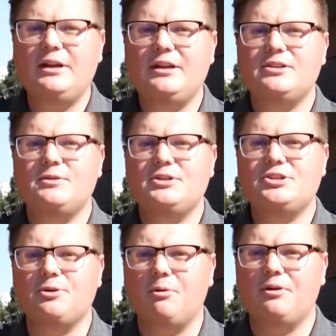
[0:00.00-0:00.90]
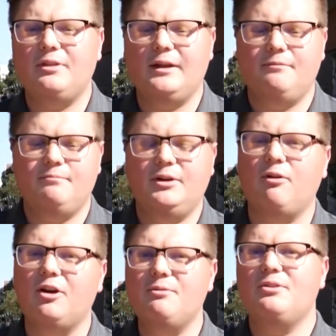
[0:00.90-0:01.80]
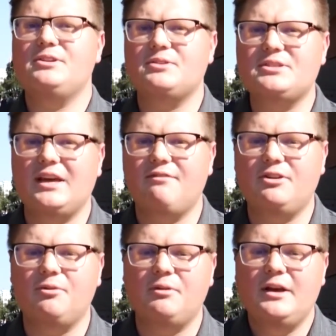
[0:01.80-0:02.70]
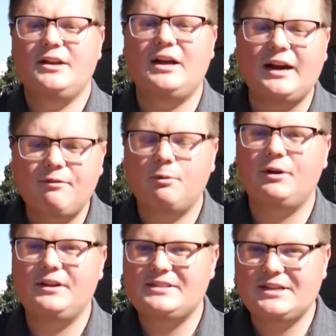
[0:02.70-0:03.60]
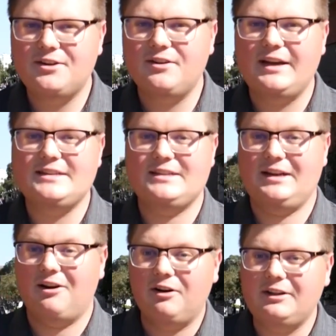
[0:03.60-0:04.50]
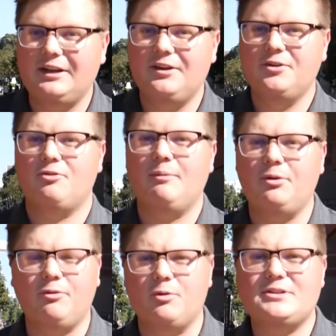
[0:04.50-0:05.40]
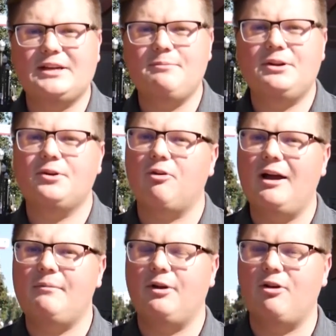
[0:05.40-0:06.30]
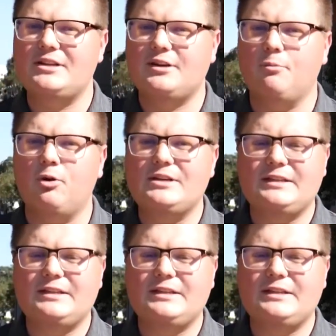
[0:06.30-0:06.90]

need to ensure that, you know, our communities are safe. You know, not everyone that's here is inherently criminal. Of course, they committed a crime by crossing our borders